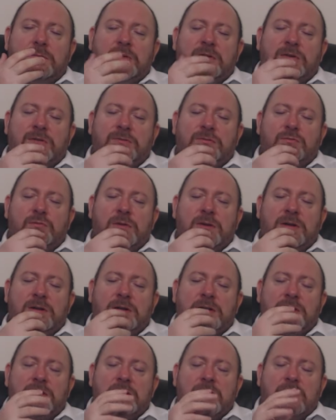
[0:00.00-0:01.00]
Because
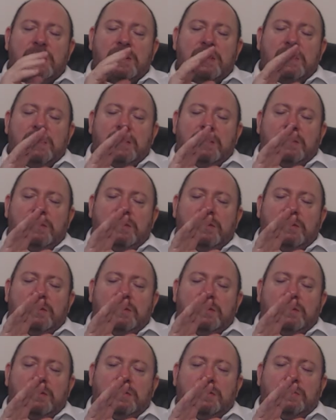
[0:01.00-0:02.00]
really,
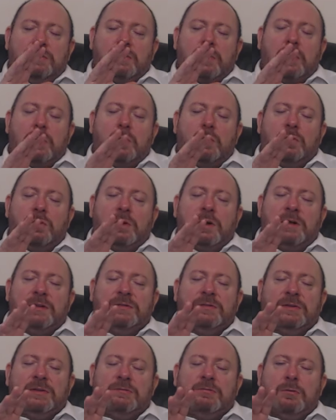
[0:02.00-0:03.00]
the whole
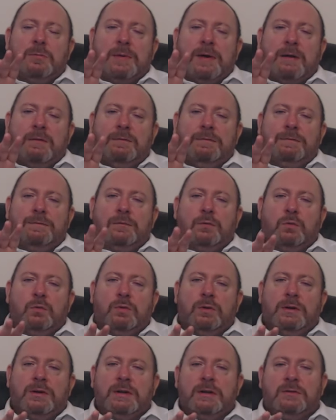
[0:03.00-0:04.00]
idea about
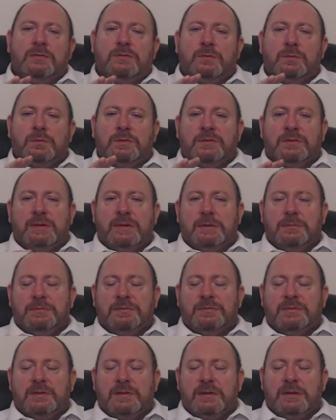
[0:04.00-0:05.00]
falling into a
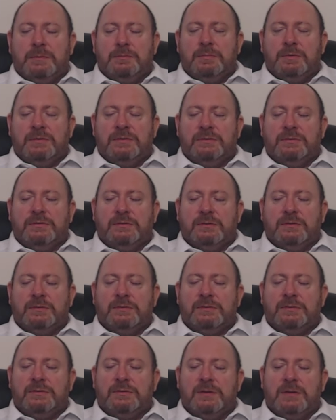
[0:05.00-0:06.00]
deep sleep is
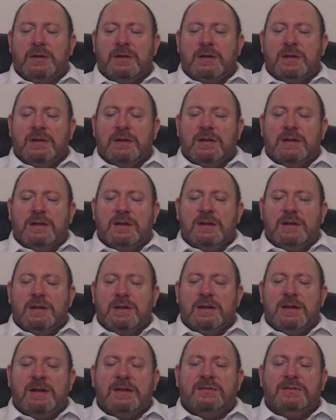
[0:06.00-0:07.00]
just
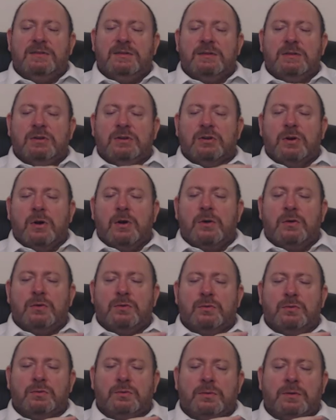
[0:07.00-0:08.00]
letting
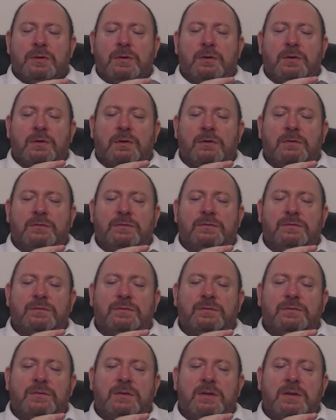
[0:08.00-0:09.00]
go
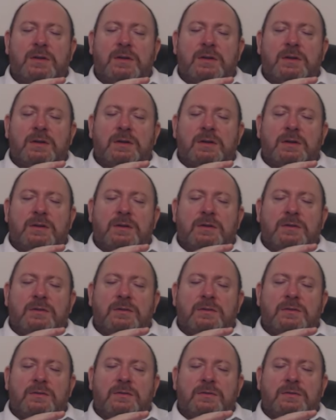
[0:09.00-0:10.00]
of
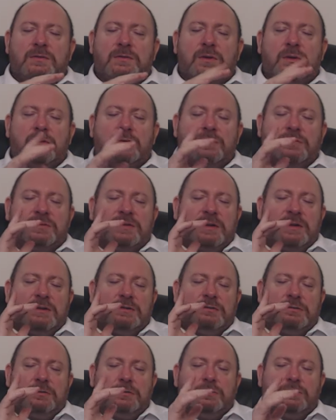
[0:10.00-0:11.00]
those
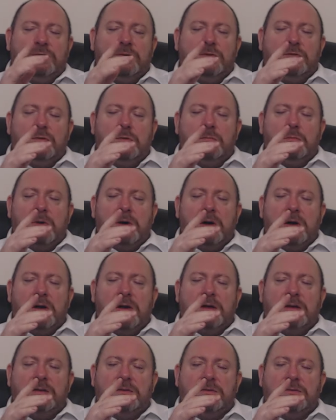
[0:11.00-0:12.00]
issues in your
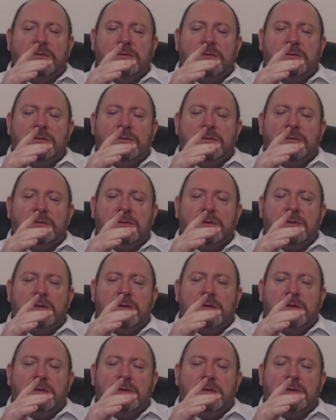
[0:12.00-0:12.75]
mind and